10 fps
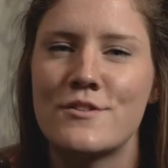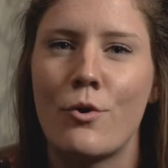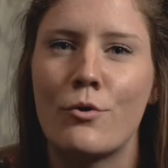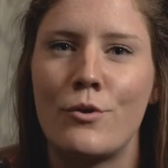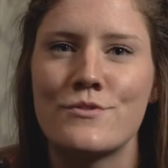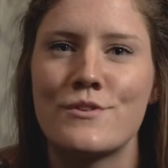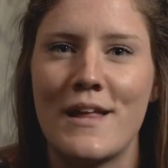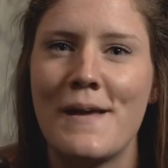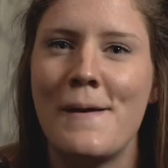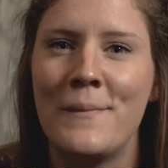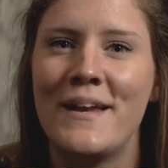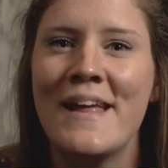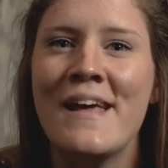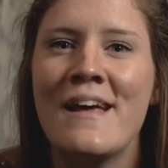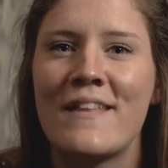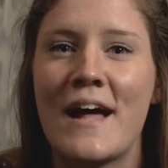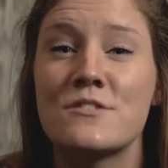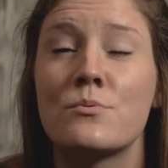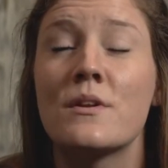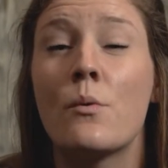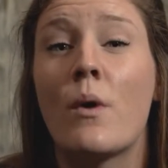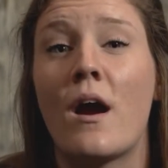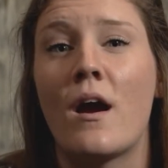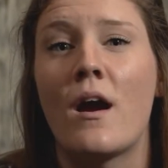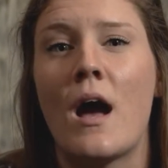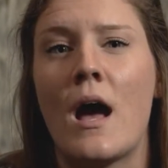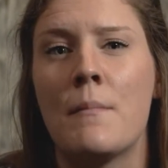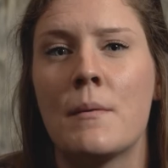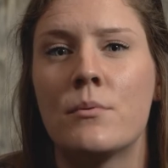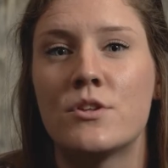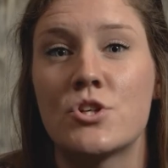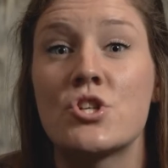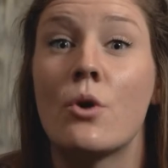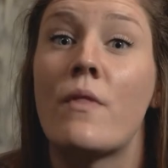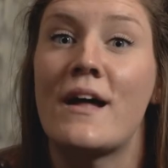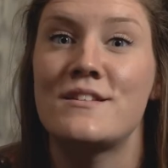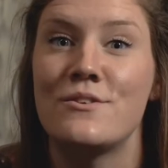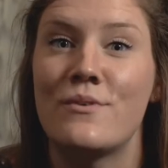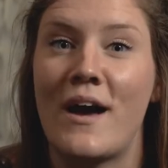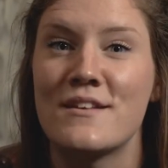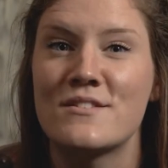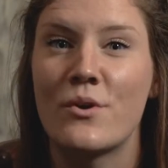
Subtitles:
is to grow closer to Him, and that's really where I'm able to show that to you guys.